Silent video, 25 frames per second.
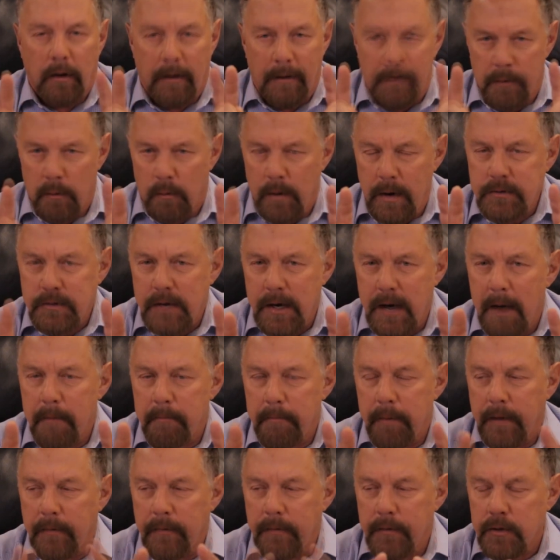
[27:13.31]
And the reason I
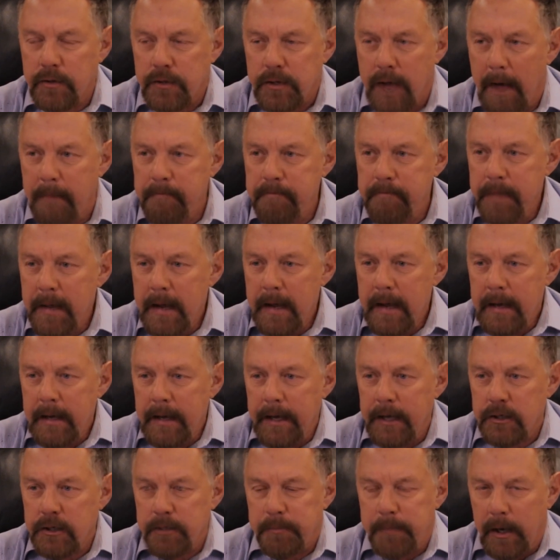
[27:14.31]
bring this up
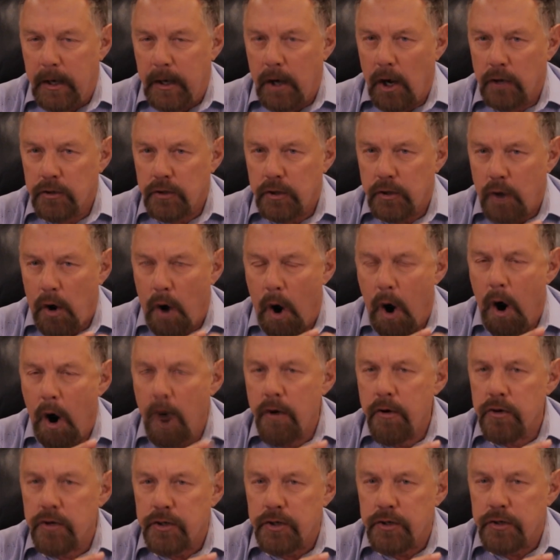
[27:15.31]
is because
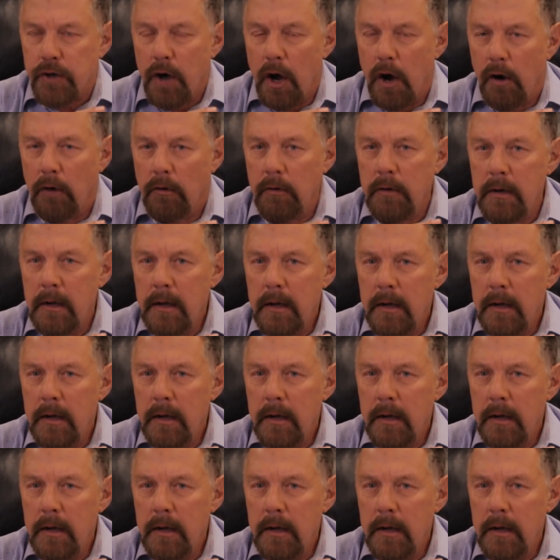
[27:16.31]
Cornerstone